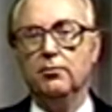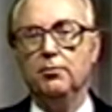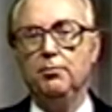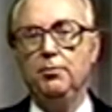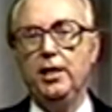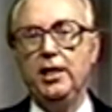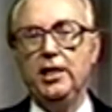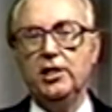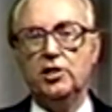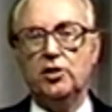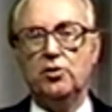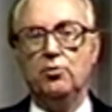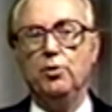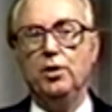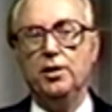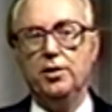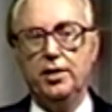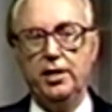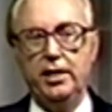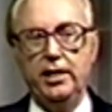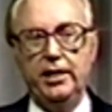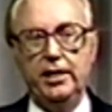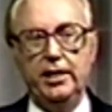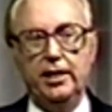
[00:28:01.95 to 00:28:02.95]
meets with
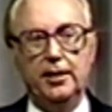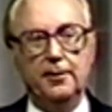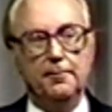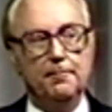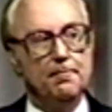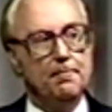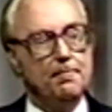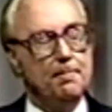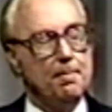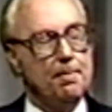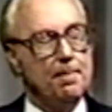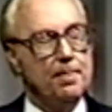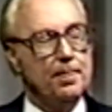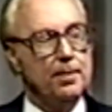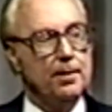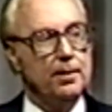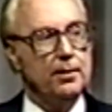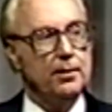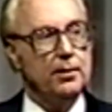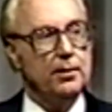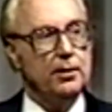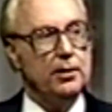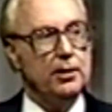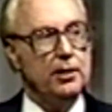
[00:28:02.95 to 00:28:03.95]
the uh,
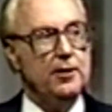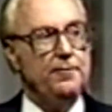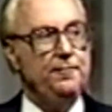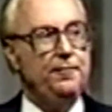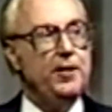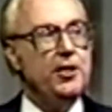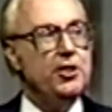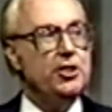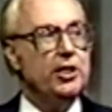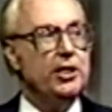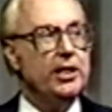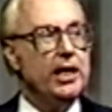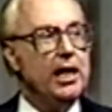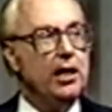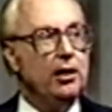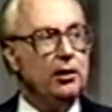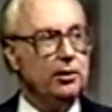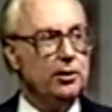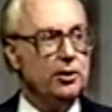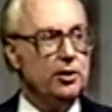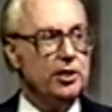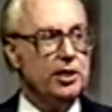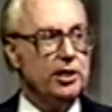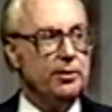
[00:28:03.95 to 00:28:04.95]
Ephesian
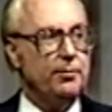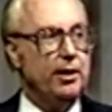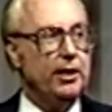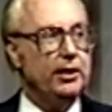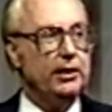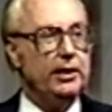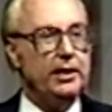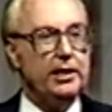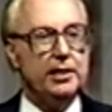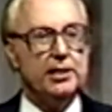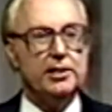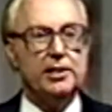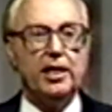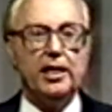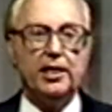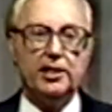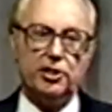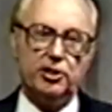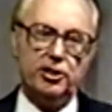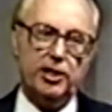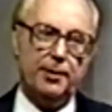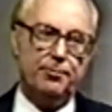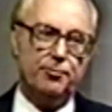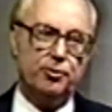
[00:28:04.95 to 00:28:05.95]
elders at Miletus, Acts
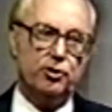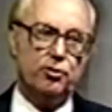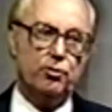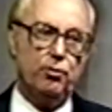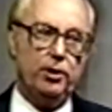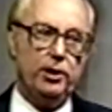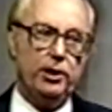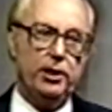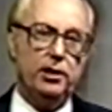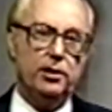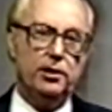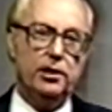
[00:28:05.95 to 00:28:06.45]
chapter 20,